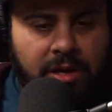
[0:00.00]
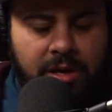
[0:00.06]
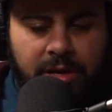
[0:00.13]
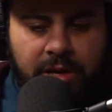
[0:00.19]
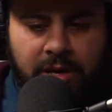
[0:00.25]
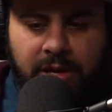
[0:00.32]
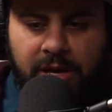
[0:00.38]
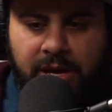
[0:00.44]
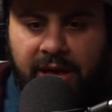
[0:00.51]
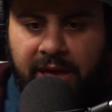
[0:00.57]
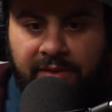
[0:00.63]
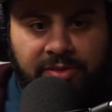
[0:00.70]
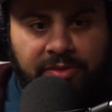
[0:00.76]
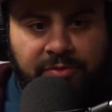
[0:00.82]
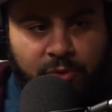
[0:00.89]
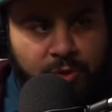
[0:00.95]
I
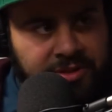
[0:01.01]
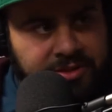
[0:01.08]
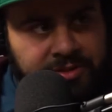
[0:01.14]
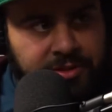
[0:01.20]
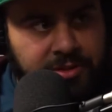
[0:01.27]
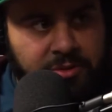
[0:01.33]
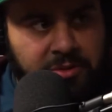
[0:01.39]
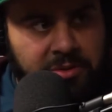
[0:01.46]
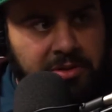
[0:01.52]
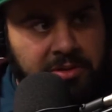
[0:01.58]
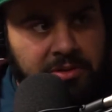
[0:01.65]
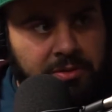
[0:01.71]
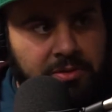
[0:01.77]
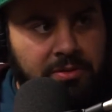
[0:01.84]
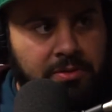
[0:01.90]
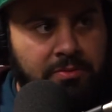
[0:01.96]
have the voice to do it
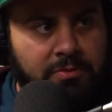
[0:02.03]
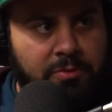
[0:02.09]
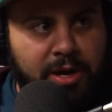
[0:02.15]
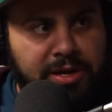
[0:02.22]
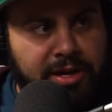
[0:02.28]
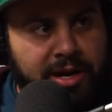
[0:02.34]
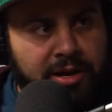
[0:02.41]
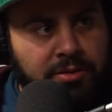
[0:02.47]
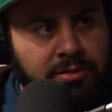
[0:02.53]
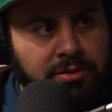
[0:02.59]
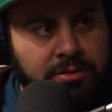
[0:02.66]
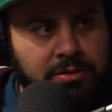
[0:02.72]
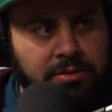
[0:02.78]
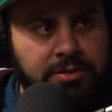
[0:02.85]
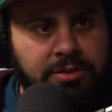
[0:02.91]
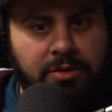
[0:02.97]
right now.
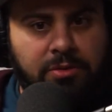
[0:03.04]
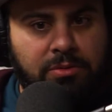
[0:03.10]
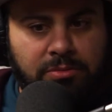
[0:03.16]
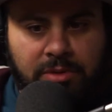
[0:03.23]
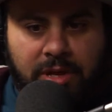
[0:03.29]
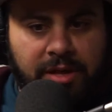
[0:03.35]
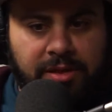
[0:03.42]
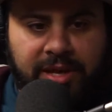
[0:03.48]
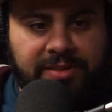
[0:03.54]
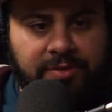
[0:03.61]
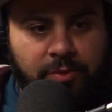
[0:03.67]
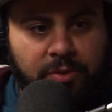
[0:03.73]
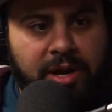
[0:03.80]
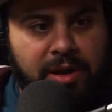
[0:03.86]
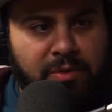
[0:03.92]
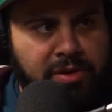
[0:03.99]
So that's
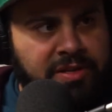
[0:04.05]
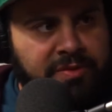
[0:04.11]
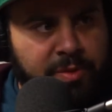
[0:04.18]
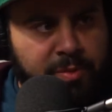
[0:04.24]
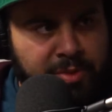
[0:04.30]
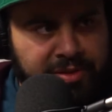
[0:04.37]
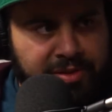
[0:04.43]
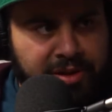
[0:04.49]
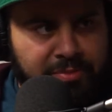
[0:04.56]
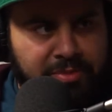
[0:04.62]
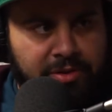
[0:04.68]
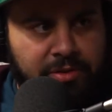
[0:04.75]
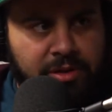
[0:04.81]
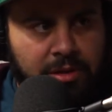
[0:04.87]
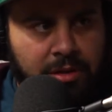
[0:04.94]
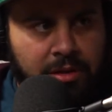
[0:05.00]
what I want to spend my time
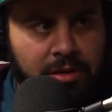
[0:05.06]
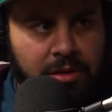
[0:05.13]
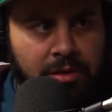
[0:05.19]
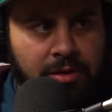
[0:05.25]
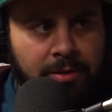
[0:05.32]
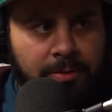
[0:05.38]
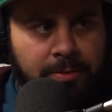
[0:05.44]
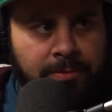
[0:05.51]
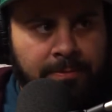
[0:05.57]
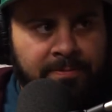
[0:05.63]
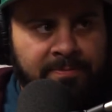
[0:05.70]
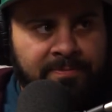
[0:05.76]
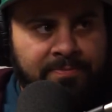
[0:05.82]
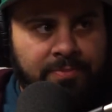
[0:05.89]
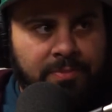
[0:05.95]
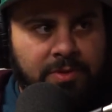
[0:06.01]
doing.
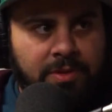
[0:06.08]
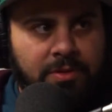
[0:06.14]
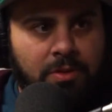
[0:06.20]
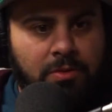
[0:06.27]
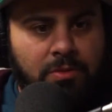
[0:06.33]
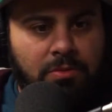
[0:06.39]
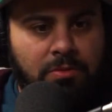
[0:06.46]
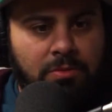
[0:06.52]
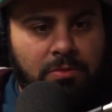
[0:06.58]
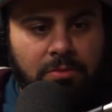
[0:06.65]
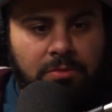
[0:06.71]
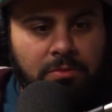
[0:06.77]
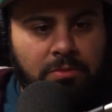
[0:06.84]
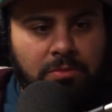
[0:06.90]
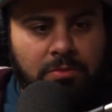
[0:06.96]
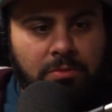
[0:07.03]
So,
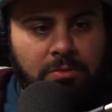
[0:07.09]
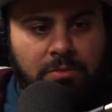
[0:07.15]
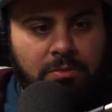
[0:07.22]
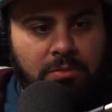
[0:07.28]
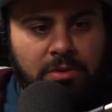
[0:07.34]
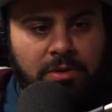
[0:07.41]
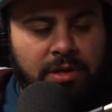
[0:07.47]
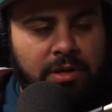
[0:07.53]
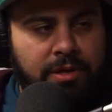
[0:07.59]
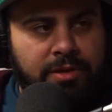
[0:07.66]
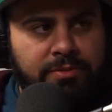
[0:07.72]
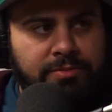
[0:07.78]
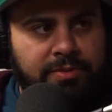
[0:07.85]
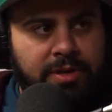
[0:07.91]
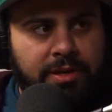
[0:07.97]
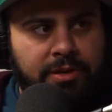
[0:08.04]

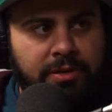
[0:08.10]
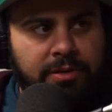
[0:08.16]
fuck.